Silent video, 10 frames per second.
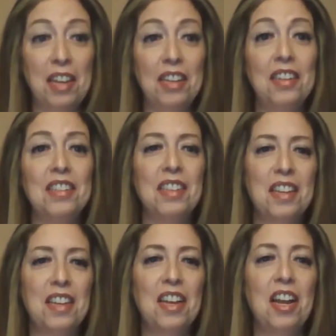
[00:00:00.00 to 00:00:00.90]
Yeah.
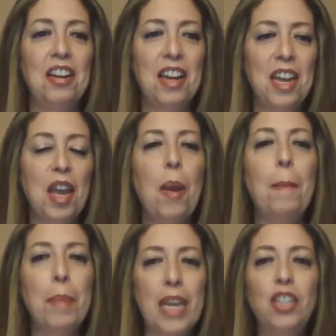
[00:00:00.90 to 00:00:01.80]
All right.
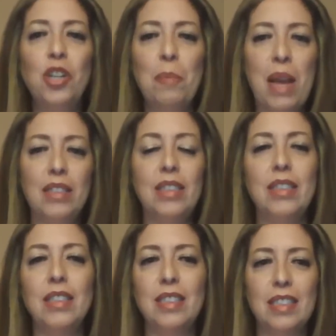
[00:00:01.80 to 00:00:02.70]
Beach or
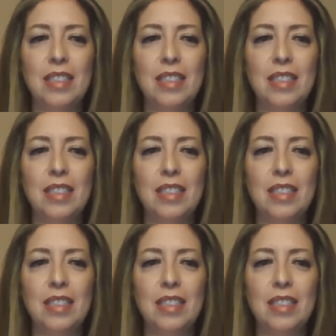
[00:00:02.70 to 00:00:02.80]
mountains?